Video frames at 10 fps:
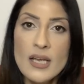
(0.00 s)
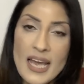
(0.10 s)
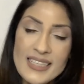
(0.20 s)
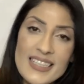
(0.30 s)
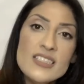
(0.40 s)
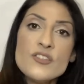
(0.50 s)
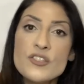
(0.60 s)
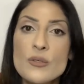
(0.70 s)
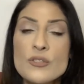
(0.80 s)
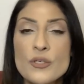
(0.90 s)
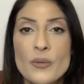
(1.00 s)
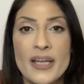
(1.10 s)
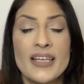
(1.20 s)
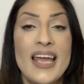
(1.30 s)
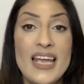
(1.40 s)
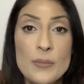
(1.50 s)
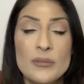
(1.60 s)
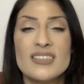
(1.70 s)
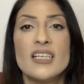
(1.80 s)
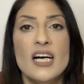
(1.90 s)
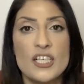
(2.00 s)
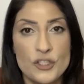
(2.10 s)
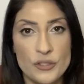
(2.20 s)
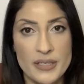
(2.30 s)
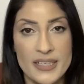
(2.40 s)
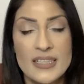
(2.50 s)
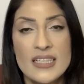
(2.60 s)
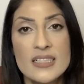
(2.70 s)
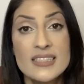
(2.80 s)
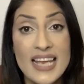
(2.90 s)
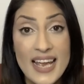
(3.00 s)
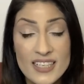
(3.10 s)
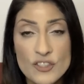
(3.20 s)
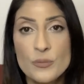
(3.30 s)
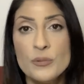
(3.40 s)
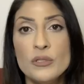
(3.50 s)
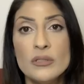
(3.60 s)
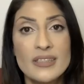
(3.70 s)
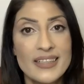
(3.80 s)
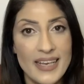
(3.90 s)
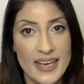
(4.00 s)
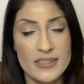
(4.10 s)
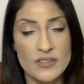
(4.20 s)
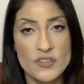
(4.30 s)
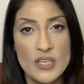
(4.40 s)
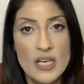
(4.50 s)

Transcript: And in so doing, able to usher in tangible gains.